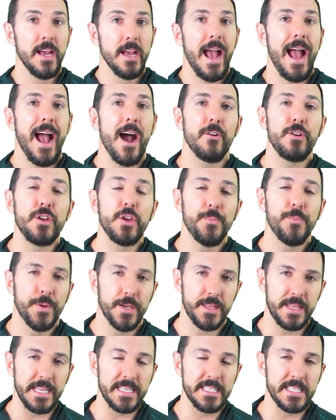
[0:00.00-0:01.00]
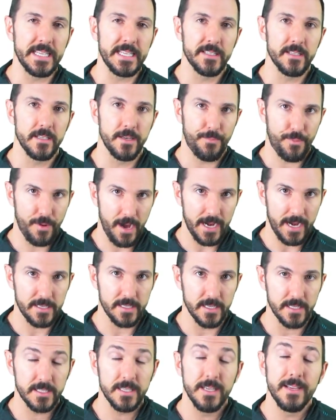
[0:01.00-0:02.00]
How do you put these things into
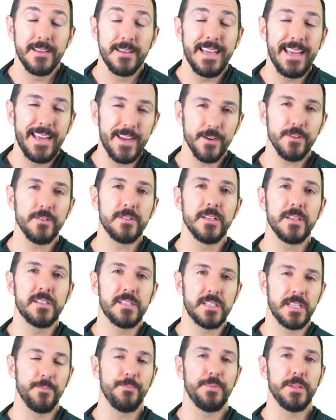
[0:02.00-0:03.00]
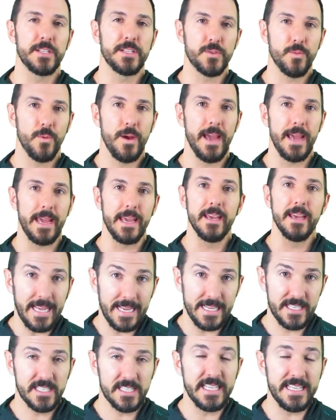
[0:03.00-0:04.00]
practice? Here's the simplest way.
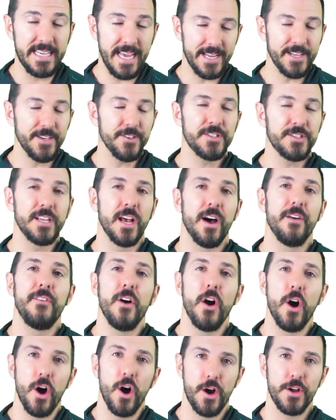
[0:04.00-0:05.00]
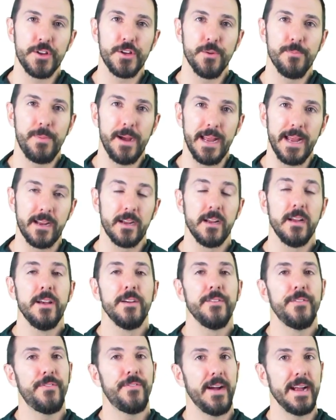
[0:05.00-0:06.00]
It's to get yourself on your bike.
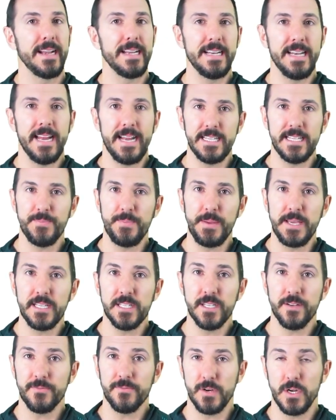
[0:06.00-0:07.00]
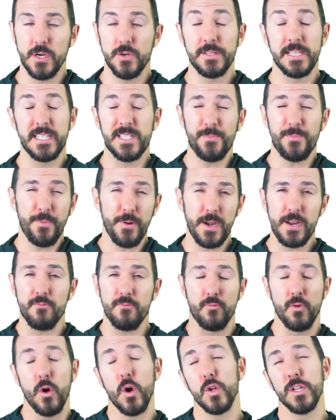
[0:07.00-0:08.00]
Find a nice piece of road that's pretty
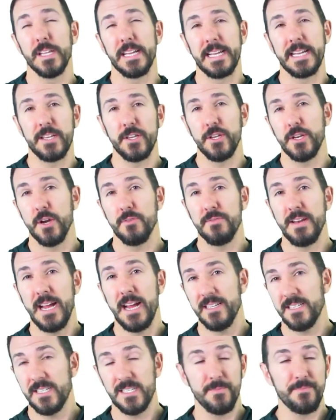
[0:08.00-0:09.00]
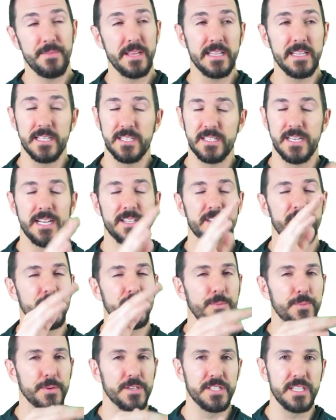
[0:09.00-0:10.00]
rolling, not something that's got
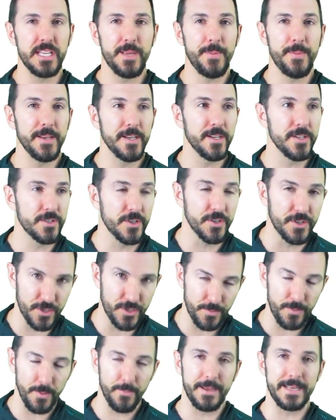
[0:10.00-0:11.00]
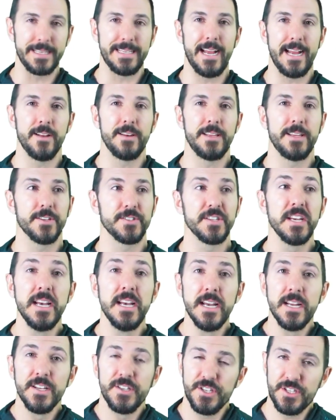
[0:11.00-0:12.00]
super steep hills or super big downhills,
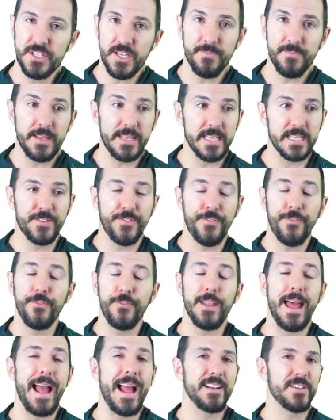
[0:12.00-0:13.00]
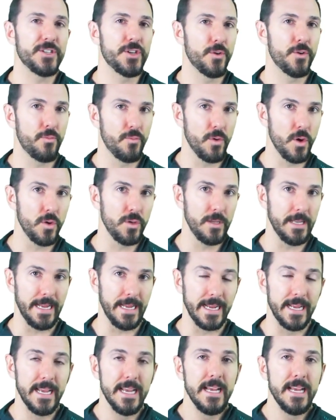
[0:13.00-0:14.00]
just something that's flat to rolling.